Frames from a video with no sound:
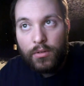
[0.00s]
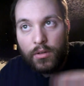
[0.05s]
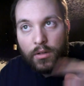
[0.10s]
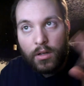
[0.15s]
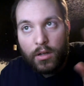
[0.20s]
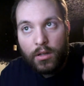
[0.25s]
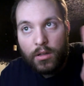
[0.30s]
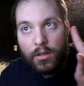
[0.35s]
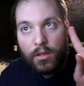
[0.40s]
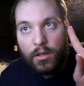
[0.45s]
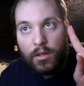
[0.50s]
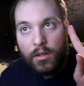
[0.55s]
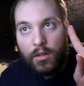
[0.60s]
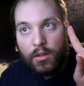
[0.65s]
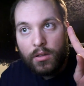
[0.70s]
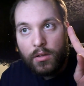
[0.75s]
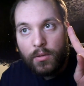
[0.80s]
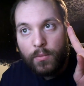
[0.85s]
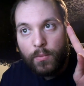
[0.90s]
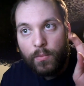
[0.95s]

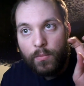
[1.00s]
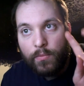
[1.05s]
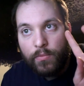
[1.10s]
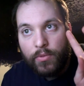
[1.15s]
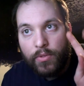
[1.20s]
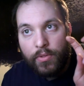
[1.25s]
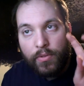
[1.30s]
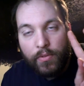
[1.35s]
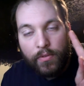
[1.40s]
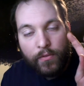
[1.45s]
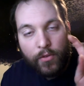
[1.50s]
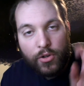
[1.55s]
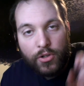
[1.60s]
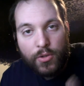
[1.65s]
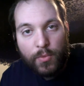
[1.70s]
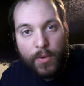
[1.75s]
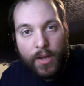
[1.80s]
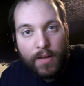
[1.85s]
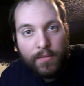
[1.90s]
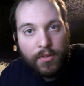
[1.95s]
the
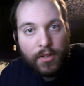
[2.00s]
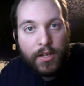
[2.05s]
version we have